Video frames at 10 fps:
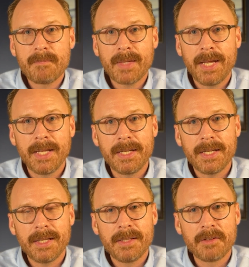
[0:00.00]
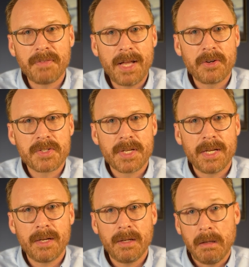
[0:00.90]
And the father
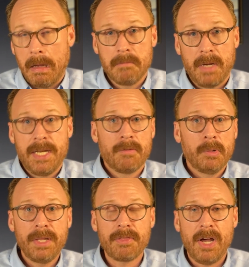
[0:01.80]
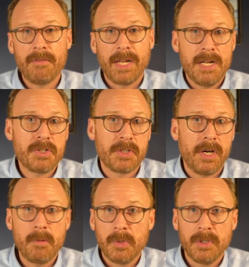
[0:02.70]
said, I never really thought of that. I just
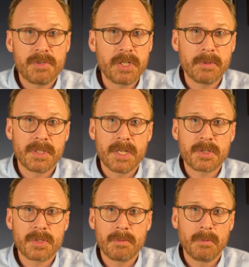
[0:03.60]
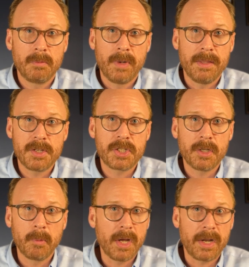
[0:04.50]
thought, well, if she was this way this year,
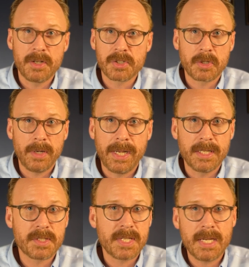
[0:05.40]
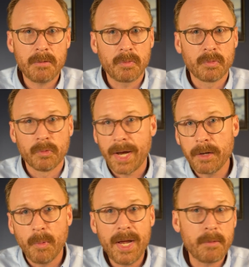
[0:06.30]
we ought to just go and see right
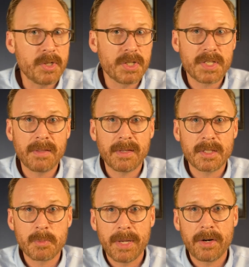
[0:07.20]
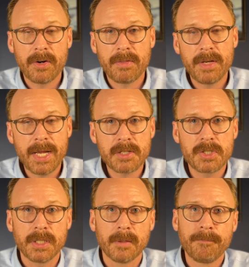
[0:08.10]
away. We should see things better the next
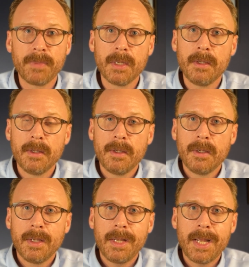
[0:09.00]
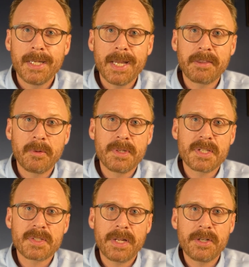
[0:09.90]
year. And yet there was
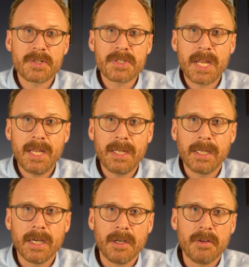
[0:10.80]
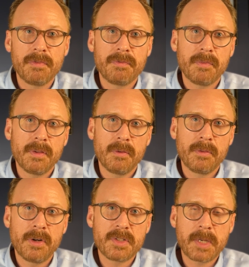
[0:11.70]
this understanding of
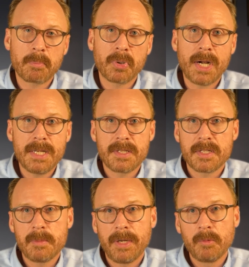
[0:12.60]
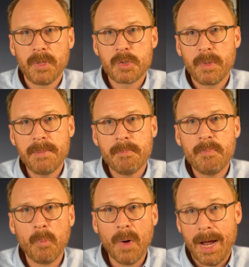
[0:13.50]
there's a process upon which
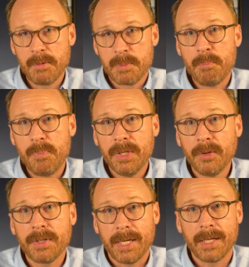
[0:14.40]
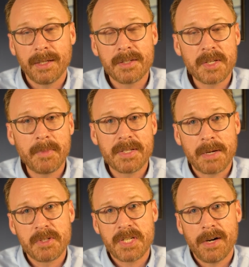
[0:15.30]
I was building, and in some ways I
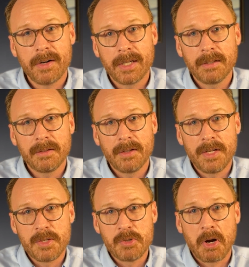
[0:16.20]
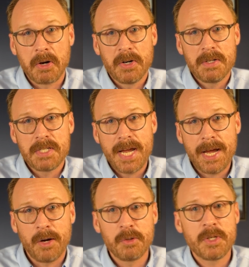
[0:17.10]
was tearing his daughter
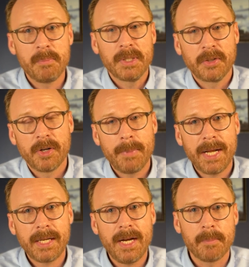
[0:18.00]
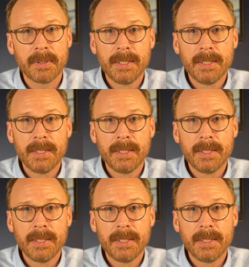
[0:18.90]
down to build her back up.